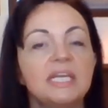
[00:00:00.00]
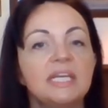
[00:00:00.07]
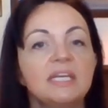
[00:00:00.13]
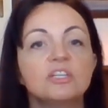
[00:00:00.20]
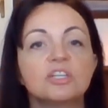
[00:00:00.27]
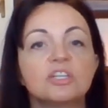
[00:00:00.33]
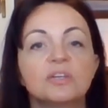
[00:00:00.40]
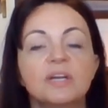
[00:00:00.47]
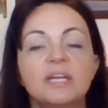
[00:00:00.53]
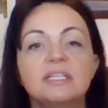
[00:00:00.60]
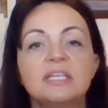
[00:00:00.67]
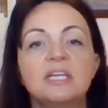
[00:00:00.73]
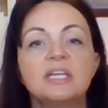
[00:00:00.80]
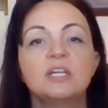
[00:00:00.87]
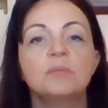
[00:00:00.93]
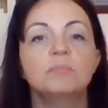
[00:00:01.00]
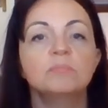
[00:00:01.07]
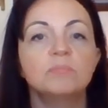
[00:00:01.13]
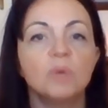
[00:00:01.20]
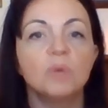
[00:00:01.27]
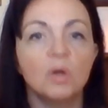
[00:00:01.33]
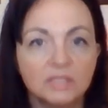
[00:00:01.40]
He trained in
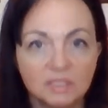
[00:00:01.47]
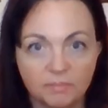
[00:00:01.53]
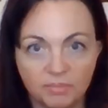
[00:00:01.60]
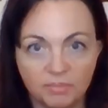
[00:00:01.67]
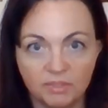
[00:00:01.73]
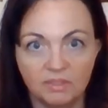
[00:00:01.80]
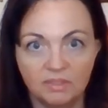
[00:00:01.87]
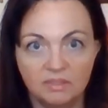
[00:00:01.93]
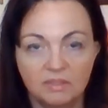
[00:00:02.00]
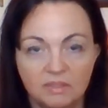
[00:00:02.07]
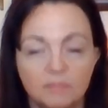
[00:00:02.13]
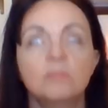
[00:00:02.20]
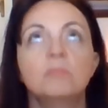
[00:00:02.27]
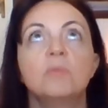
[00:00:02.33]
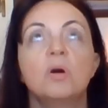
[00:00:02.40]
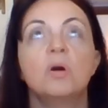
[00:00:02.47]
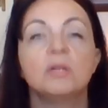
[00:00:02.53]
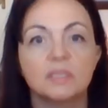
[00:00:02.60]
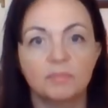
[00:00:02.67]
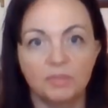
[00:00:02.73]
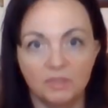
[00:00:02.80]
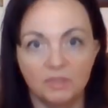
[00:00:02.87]
multiple,
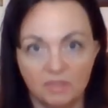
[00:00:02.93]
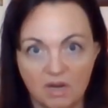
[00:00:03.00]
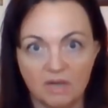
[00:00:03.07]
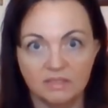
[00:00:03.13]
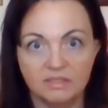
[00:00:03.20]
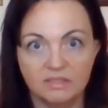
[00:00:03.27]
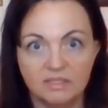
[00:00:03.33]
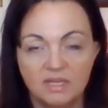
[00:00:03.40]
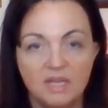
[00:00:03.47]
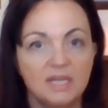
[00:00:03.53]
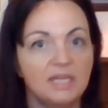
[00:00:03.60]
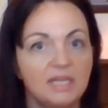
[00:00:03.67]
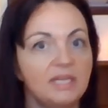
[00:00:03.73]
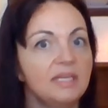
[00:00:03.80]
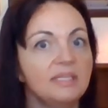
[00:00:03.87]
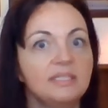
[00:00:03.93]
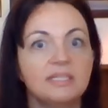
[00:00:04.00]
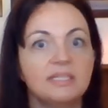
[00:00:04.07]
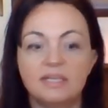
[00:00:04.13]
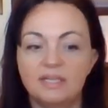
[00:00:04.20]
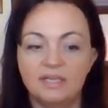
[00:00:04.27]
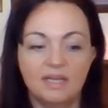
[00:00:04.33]
multiple arts. He
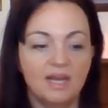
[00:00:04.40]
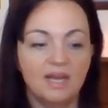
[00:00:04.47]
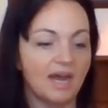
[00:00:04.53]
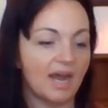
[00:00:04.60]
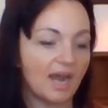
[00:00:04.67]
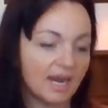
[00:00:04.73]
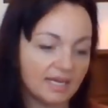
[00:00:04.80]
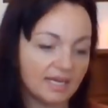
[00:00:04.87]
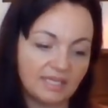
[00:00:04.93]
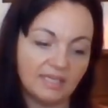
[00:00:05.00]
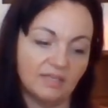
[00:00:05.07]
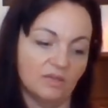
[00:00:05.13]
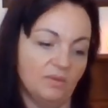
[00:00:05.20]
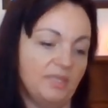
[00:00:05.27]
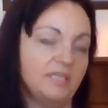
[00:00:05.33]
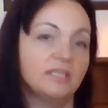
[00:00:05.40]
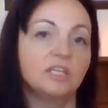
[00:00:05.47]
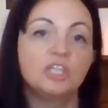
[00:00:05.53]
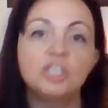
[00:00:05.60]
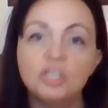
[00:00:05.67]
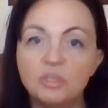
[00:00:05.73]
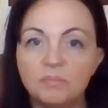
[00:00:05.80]
did Aikido, he
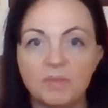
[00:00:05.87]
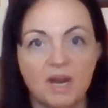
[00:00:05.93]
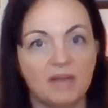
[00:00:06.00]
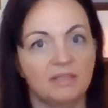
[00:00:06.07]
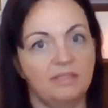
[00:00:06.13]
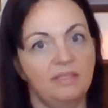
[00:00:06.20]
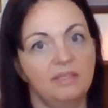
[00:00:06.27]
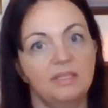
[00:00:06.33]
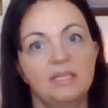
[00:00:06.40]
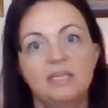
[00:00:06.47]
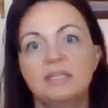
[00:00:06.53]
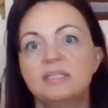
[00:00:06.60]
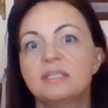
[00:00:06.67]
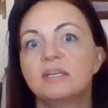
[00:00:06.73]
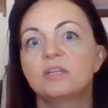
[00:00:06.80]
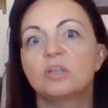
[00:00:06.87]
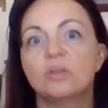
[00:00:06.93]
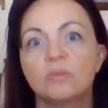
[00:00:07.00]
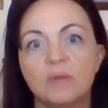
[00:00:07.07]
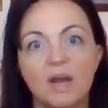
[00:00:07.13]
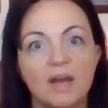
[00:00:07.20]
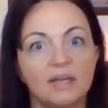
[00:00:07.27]
did shoot boxing, he did
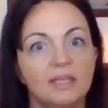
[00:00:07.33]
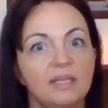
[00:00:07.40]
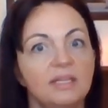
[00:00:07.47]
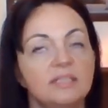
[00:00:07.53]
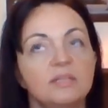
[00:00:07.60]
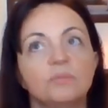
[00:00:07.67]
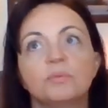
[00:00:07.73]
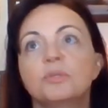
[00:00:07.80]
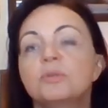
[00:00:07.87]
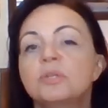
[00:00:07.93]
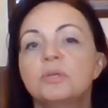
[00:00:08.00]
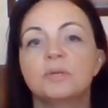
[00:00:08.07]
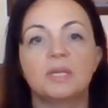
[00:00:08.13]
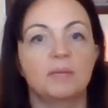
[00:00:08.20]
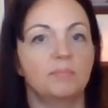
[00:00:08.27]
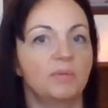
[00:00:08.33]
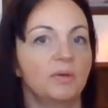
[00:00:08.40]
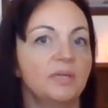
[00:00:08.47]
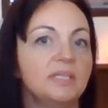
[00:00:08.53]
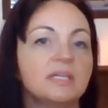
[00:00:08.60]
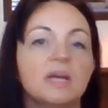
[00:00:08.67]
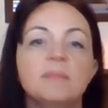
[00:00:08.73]
karate, he did Ryukyu
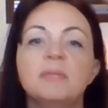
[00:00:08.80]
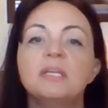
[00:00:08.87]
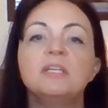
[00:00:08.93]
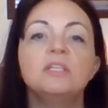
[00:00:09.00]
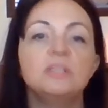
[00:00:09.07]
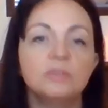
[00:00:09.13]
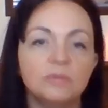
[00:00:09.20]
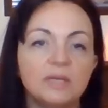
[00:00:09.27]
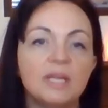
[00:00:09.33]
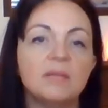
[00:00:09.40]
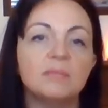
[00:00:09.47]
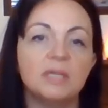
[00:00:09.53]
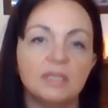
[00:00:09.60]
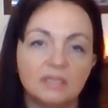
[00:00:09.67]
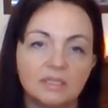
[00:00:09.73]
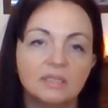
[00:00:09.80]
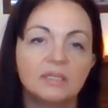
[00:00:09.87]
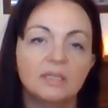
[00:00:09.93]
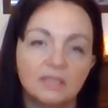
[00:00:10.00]
Kempo. He, I mean, you name it,